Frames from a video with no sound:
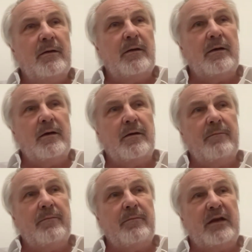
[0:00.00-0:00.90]

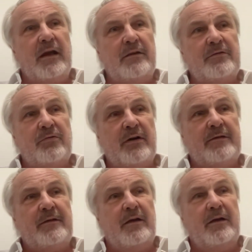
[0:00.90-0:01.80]
the
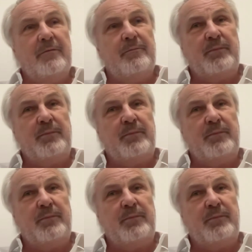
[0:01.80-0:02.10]
interest in